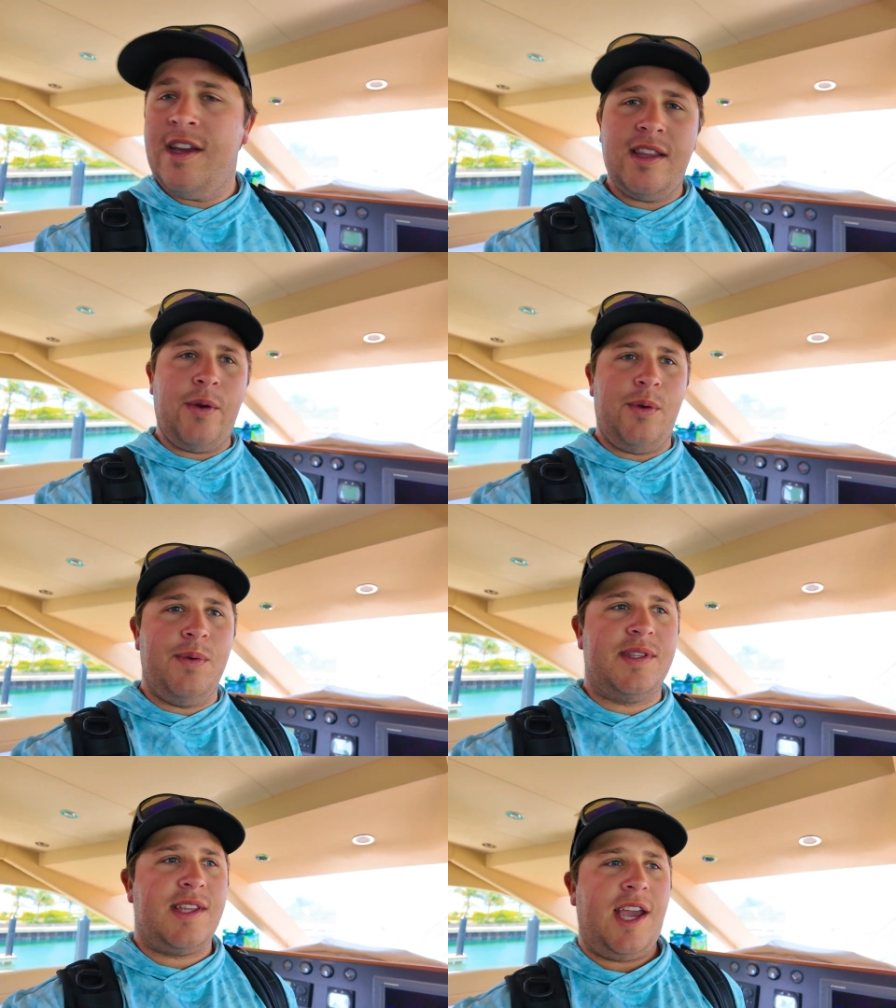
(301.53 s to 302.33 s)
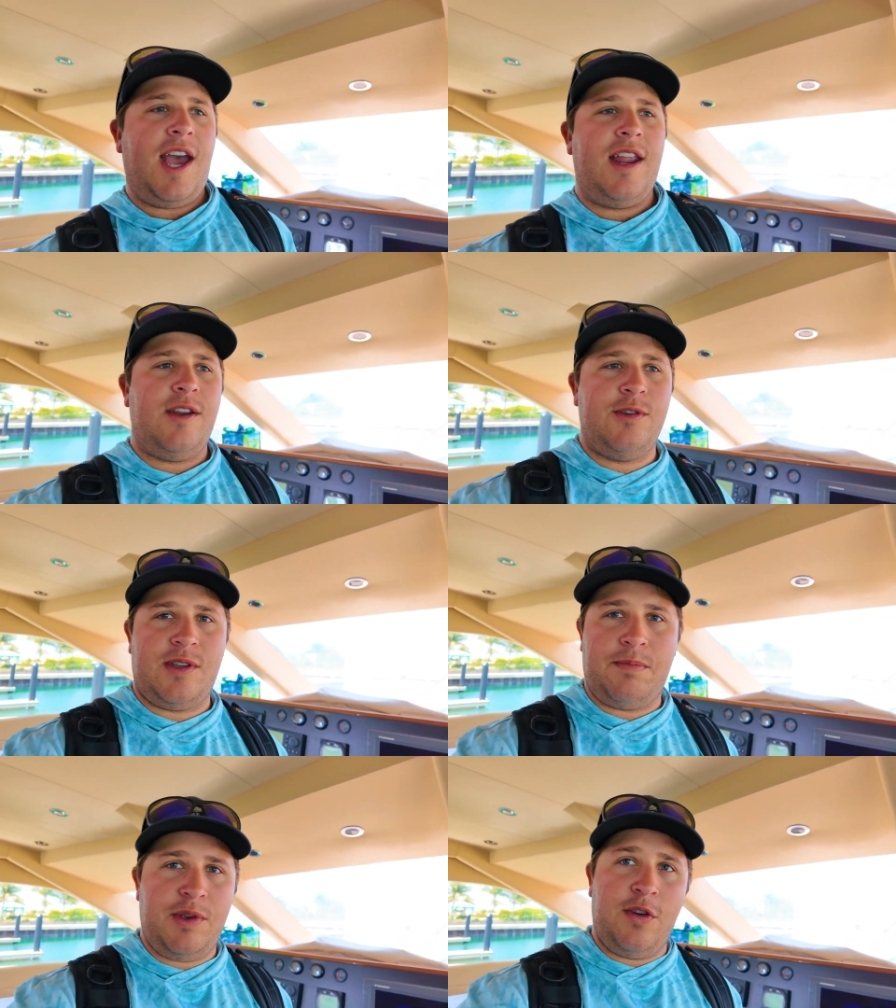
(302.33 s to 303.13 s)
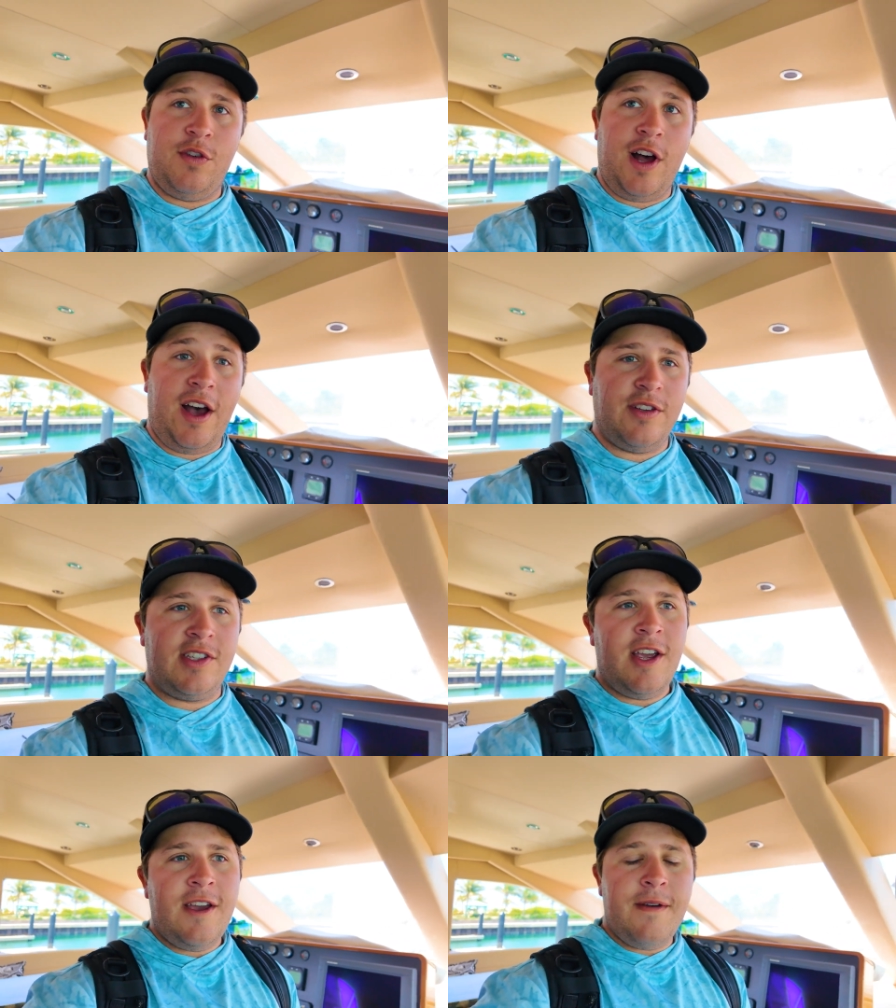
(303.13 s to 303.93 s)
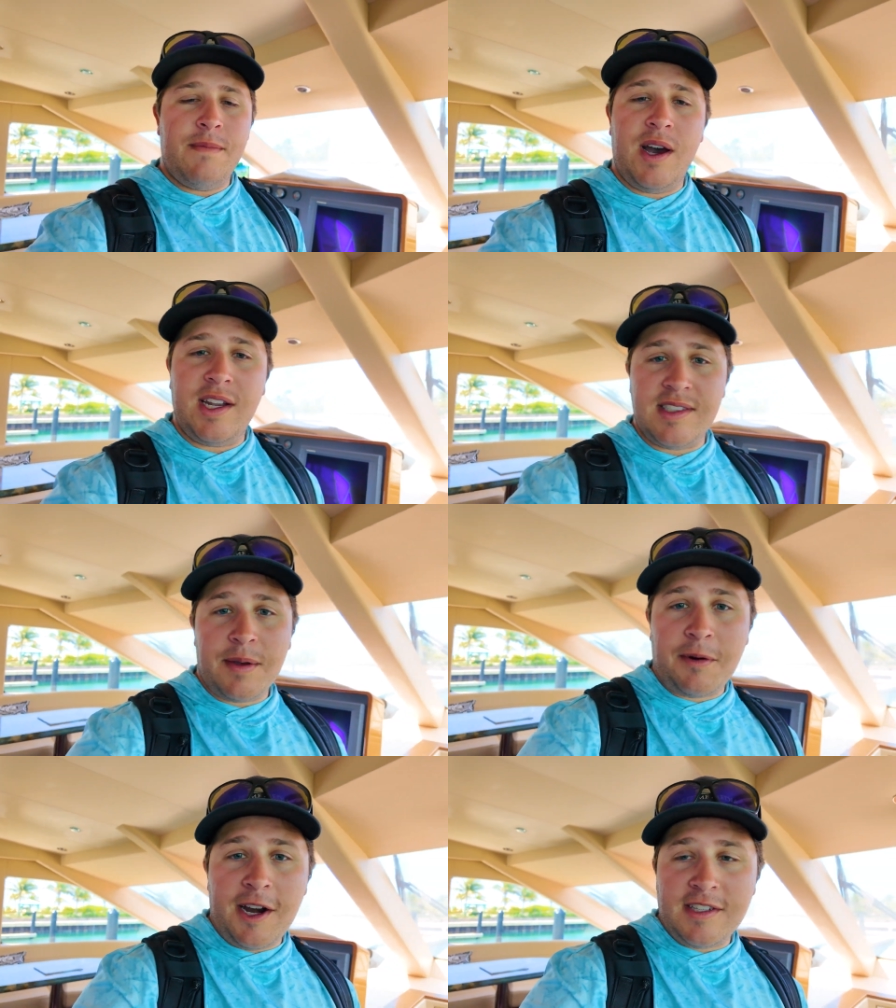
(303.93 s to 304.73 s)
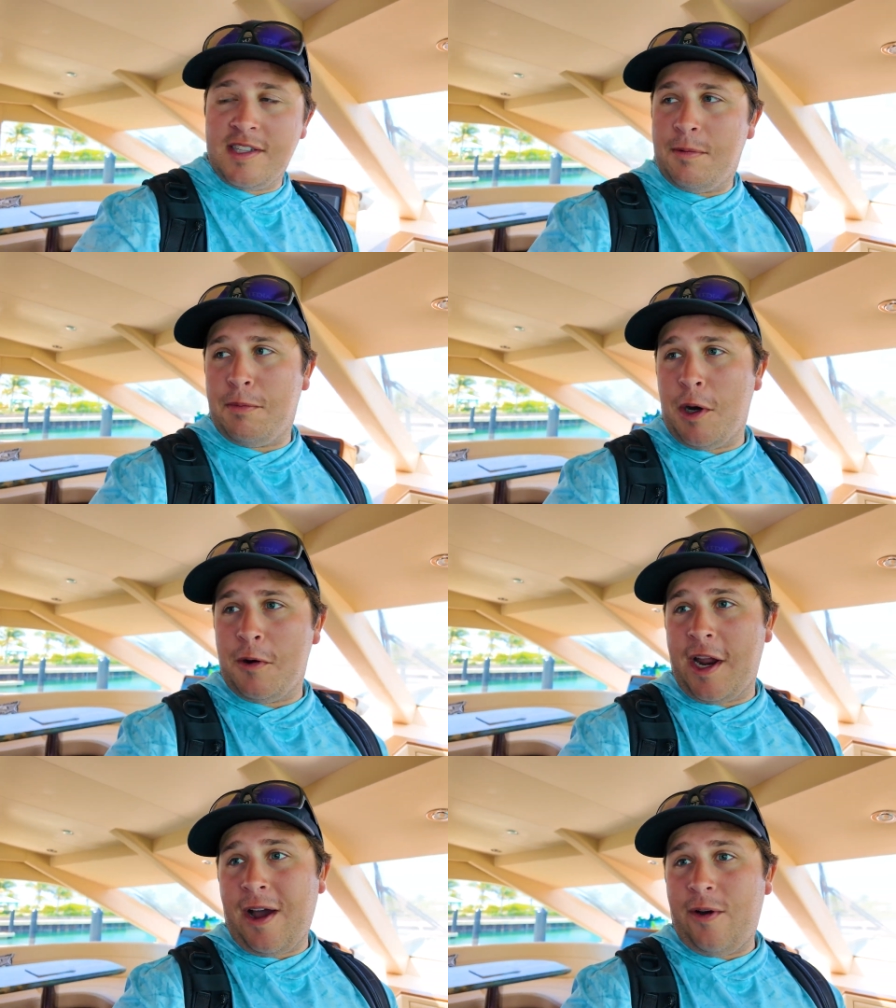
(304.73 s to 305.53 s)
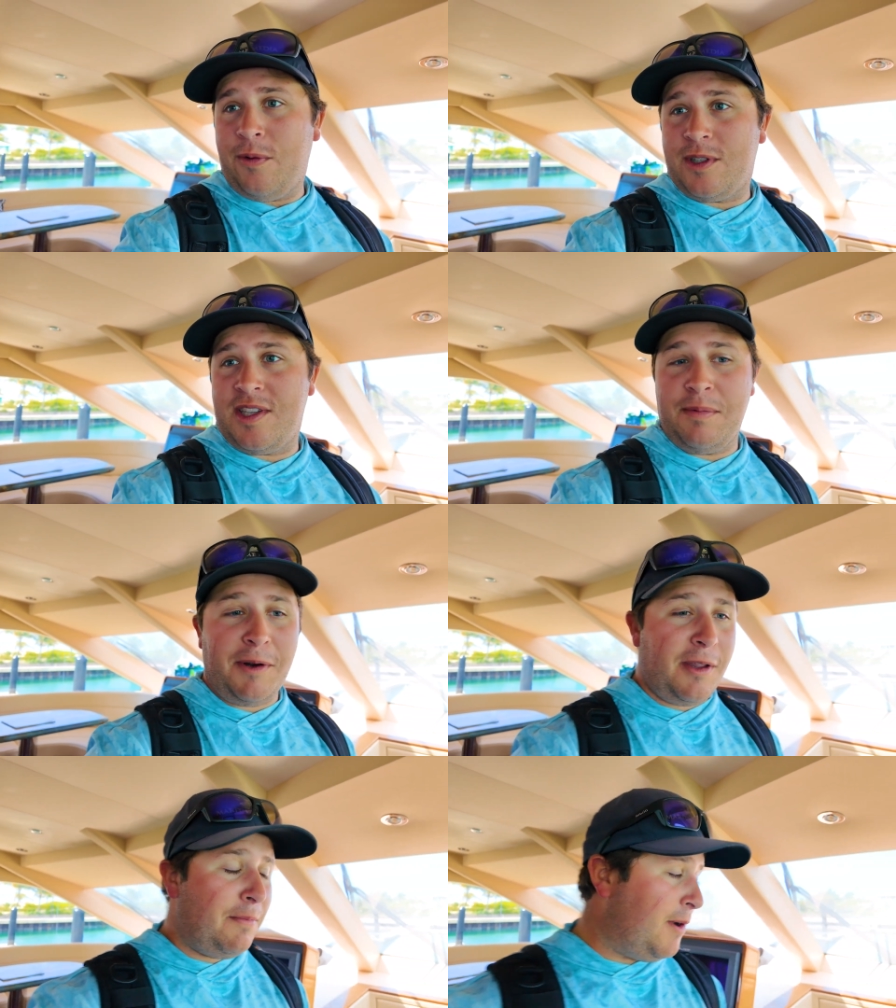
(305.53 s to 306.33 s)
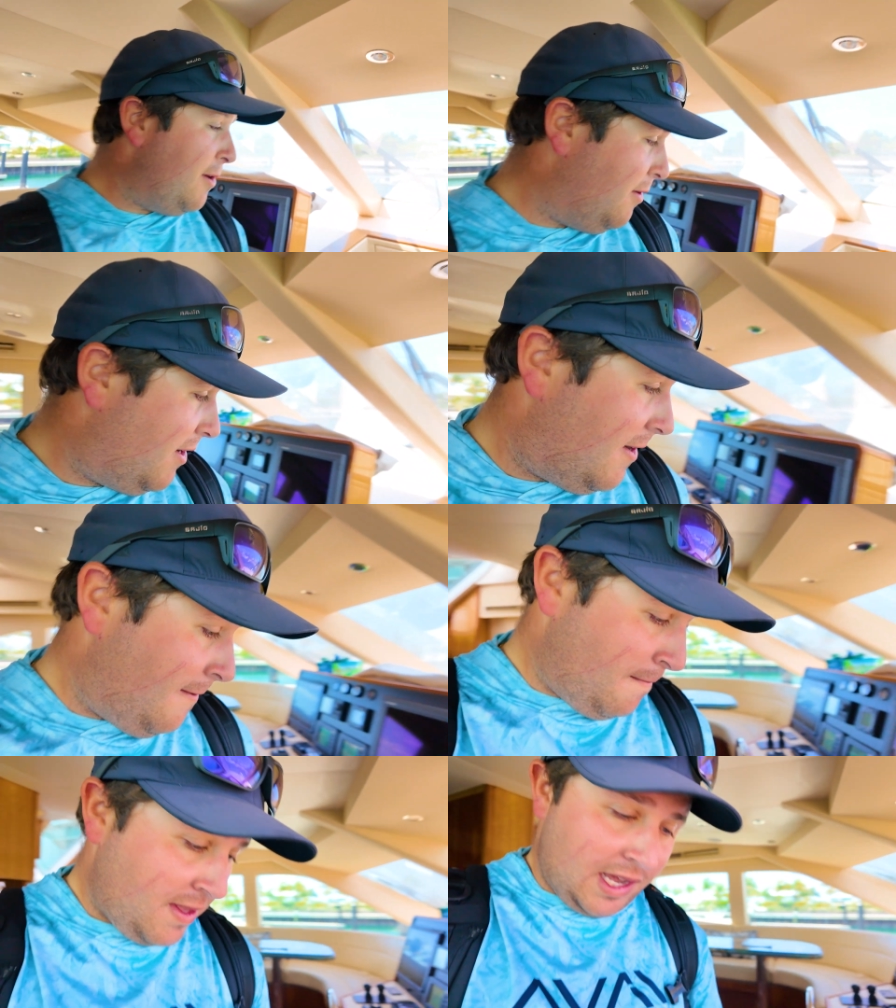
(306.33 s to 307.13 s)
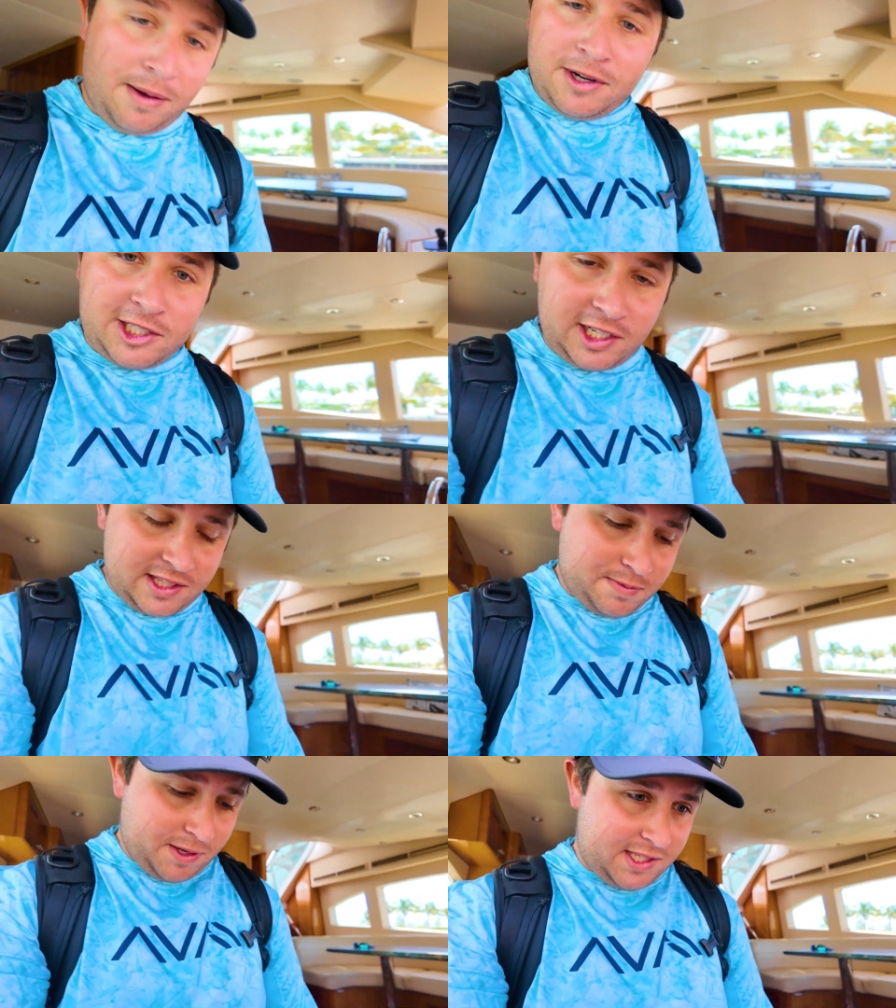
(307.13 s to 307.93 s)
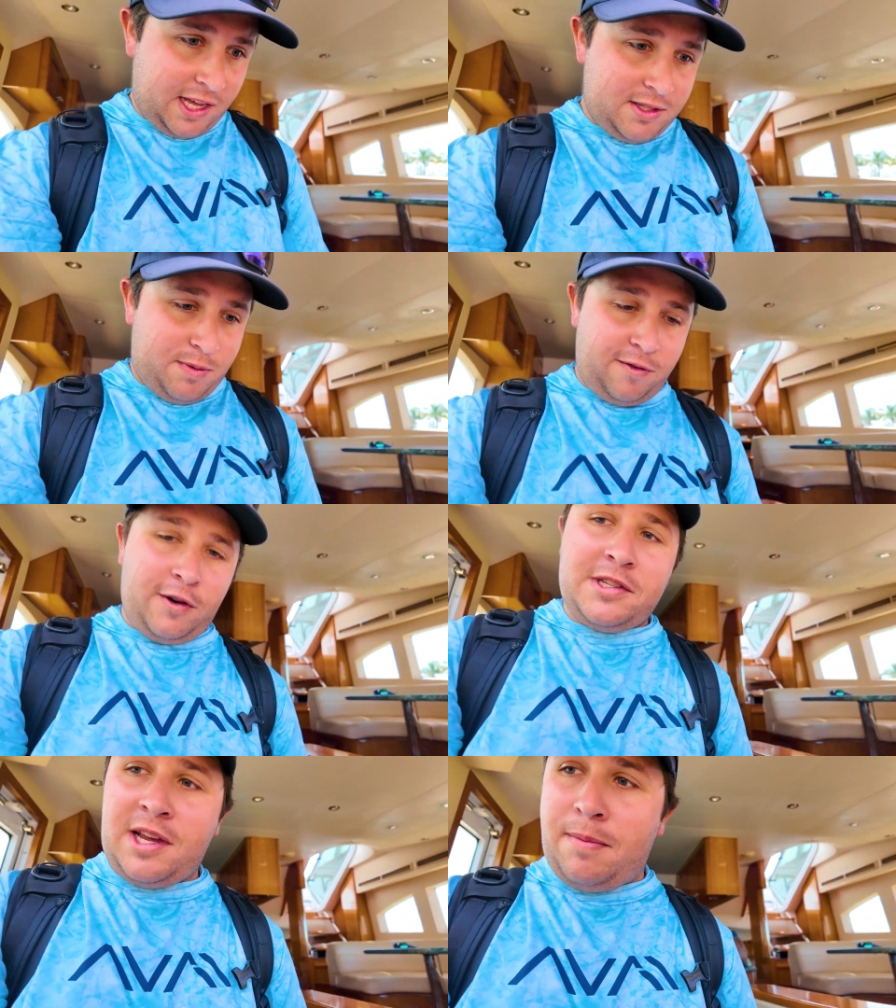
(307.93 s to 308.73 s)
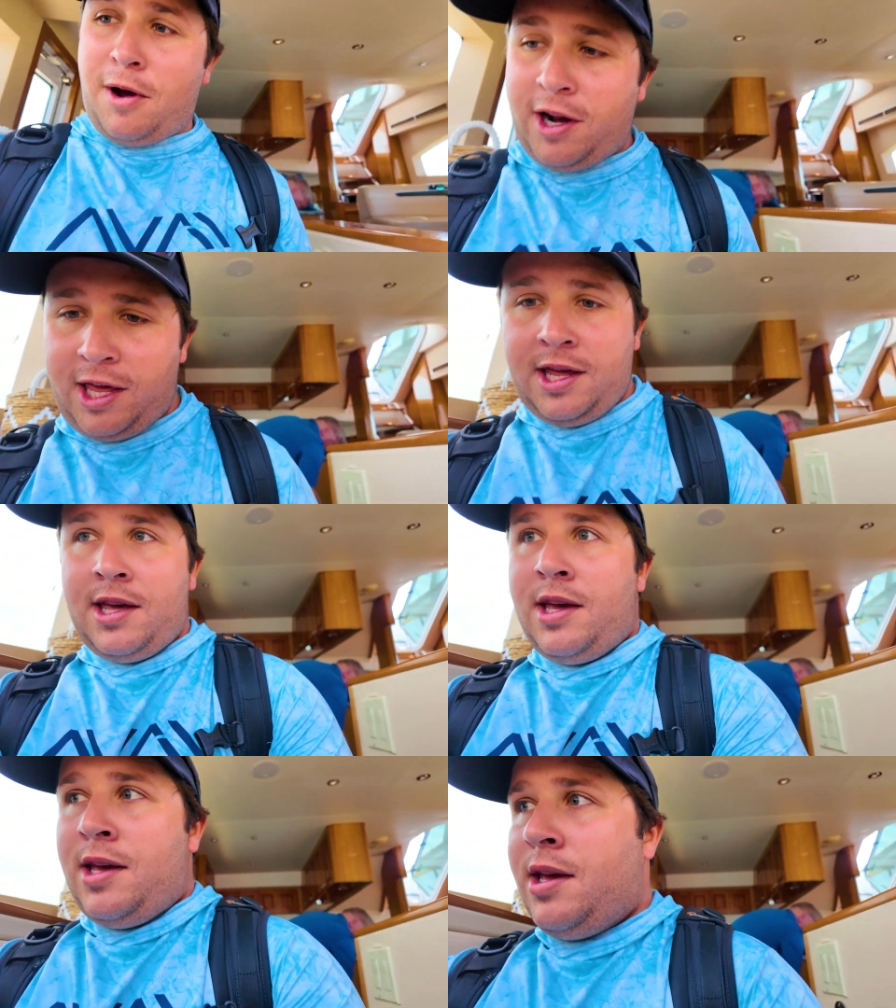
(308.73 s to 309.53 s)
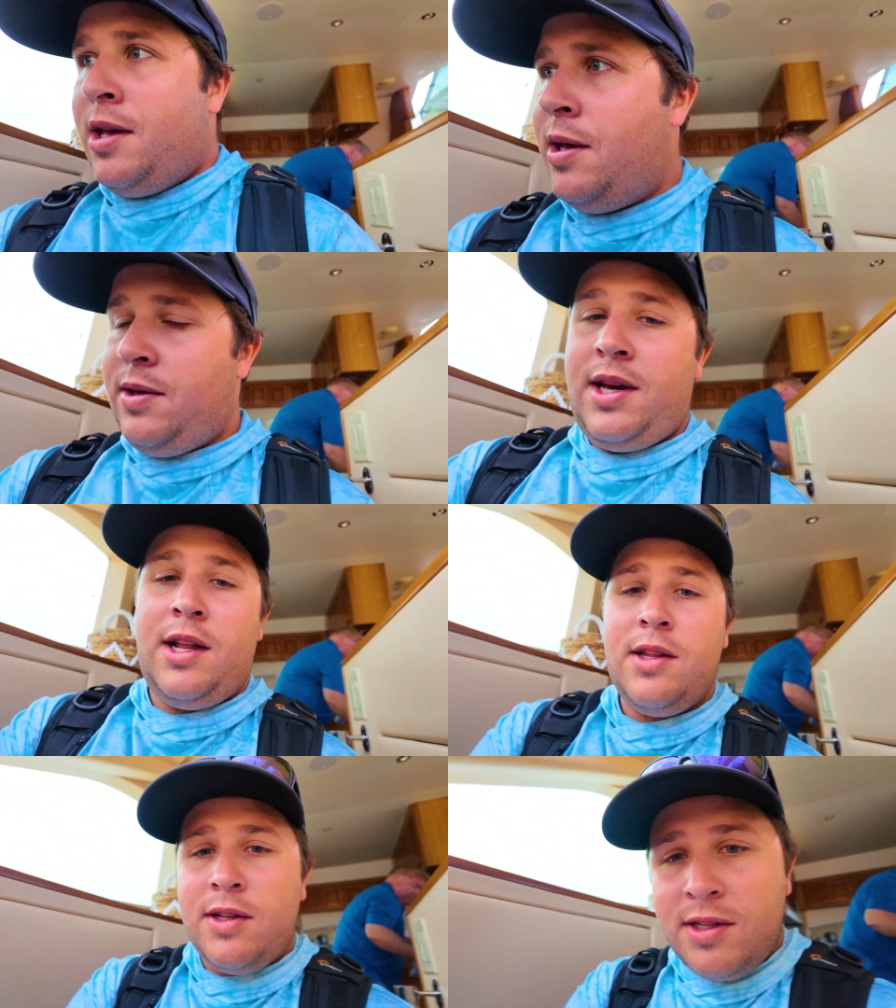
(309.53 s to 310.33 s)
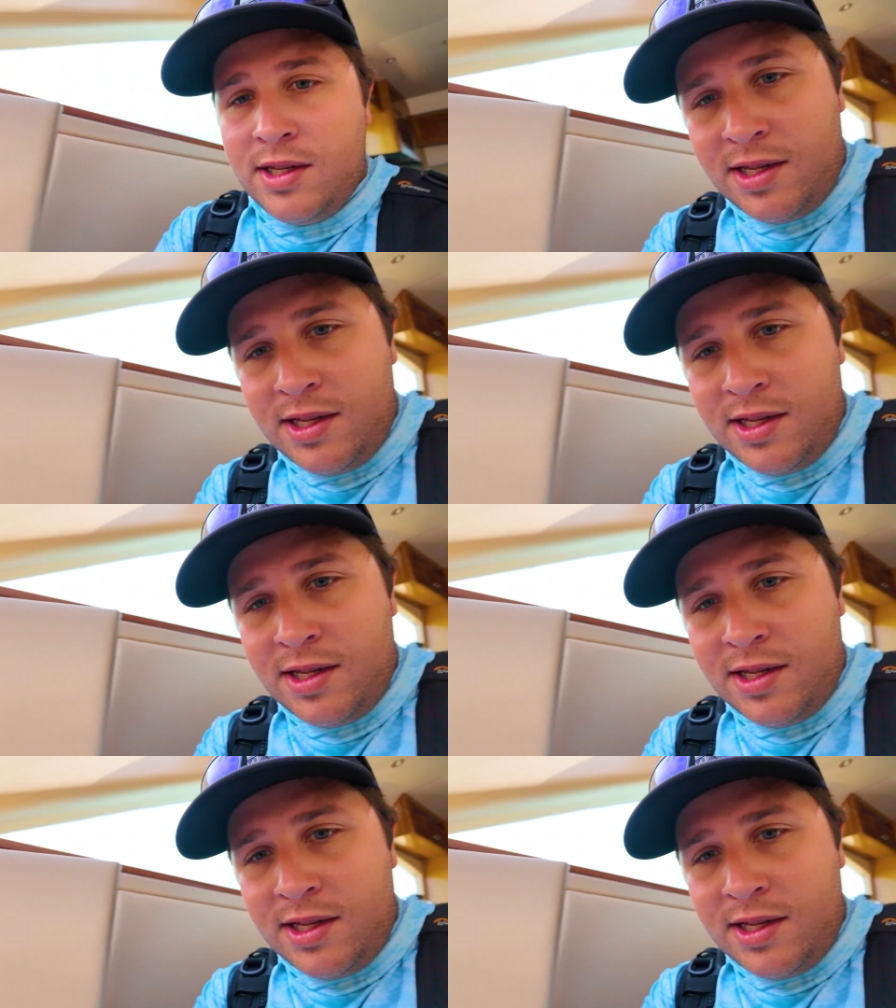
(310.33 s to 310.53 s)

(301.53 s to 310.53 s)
that we would stay at, and it was a beautiful house, but he's upgraded to the boat now. We're sleeping on the boat, and I'm gonna check this place out. It's my first time on it. Got a little